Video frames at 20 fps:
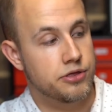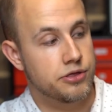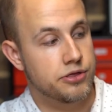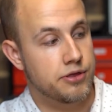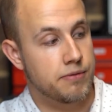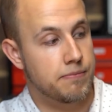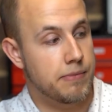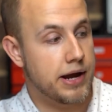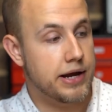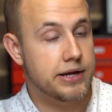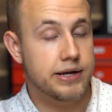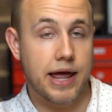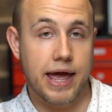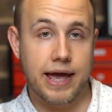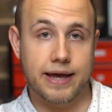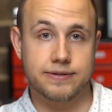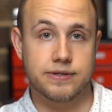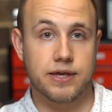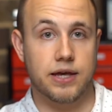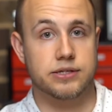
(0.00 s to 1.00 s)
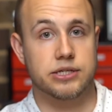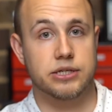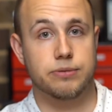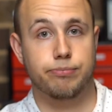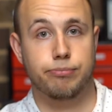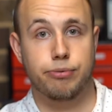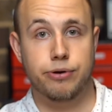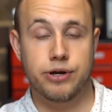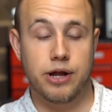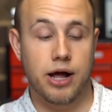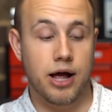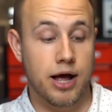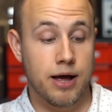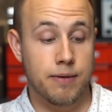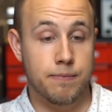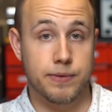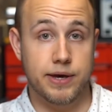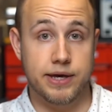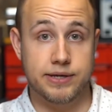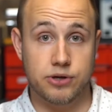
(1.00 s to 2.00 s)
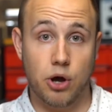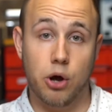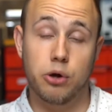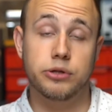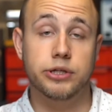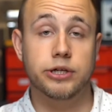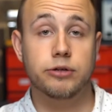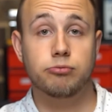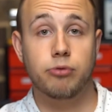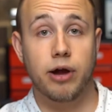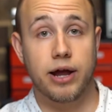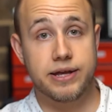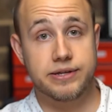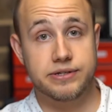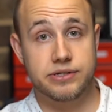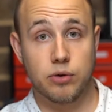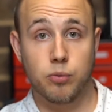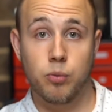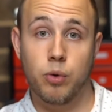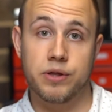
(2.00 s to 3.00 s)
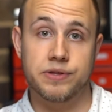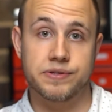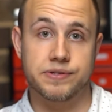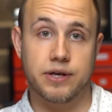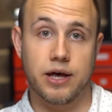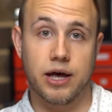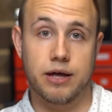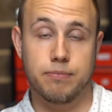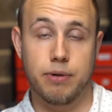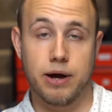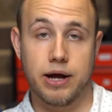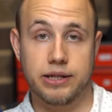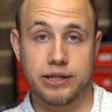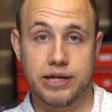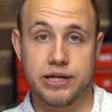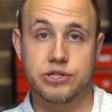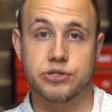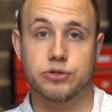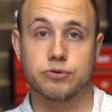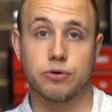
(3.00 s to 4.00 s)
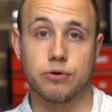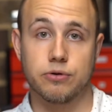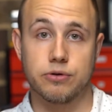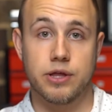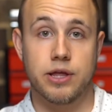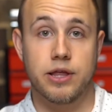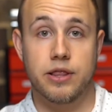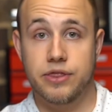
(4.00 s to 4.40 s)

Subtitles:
The main X-axis print arm is only raised at one side by a lead screw.